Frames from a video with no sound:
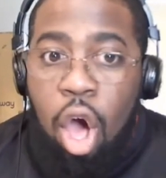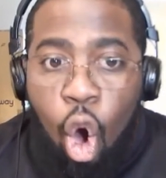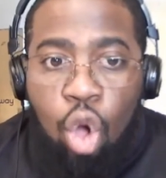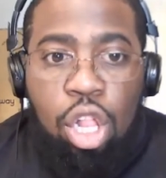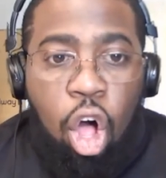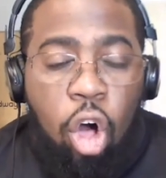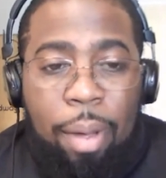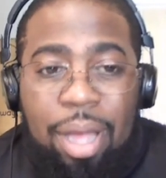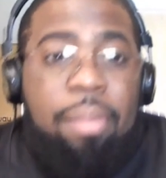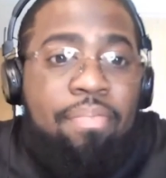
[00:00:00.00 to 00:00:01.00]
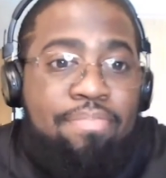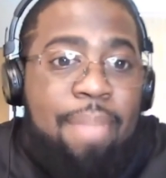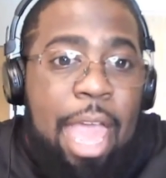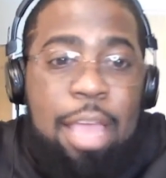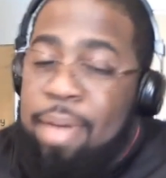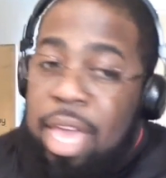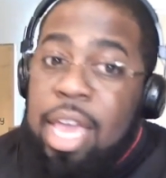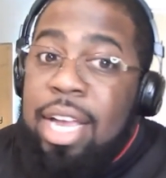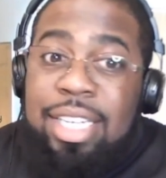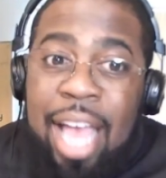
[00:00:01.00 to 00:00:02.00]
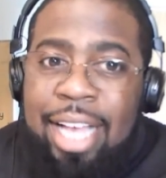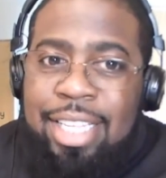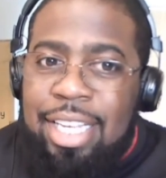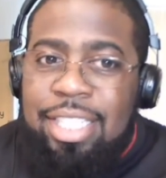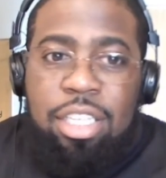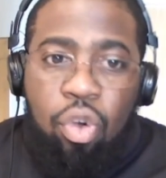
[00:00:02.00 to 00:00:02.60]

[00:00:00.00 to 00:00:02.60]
Oklahoma? Maybe. Texas?